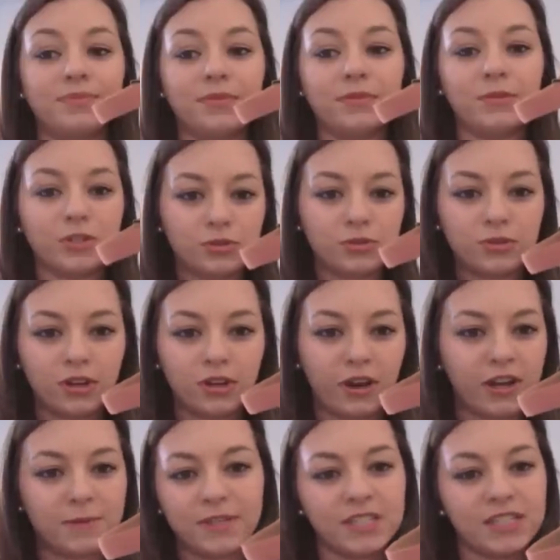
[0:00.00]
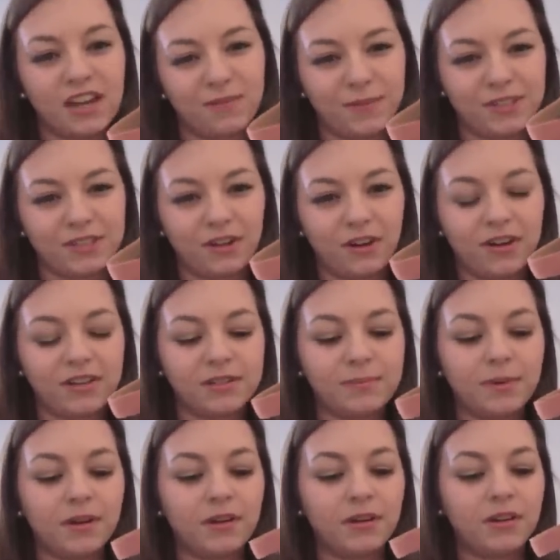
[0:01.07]
Which was nice. They didn't have my size,
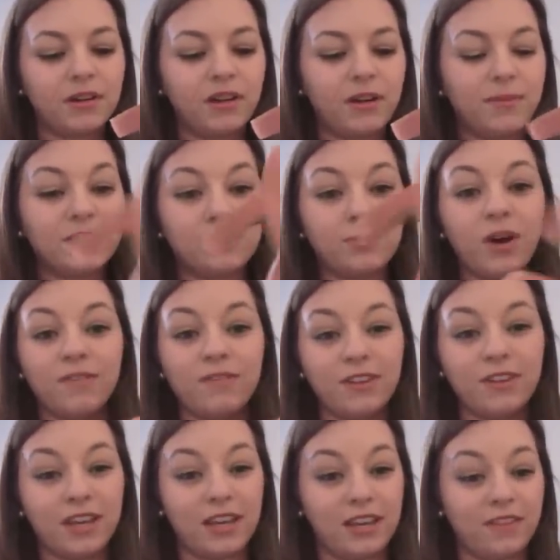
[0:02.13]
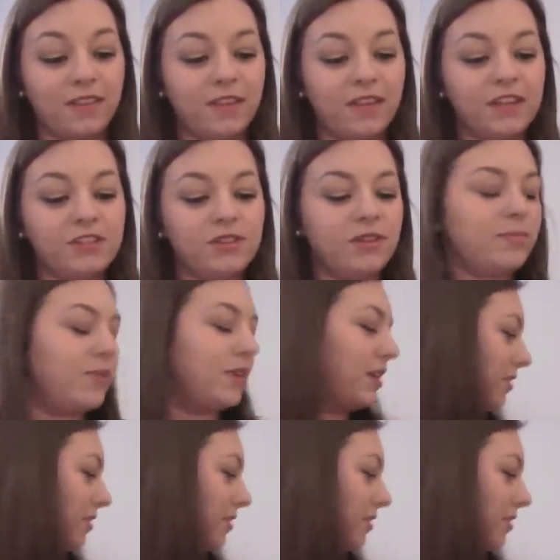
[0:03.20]
but I mean, it's worth looking in there. They do have pretty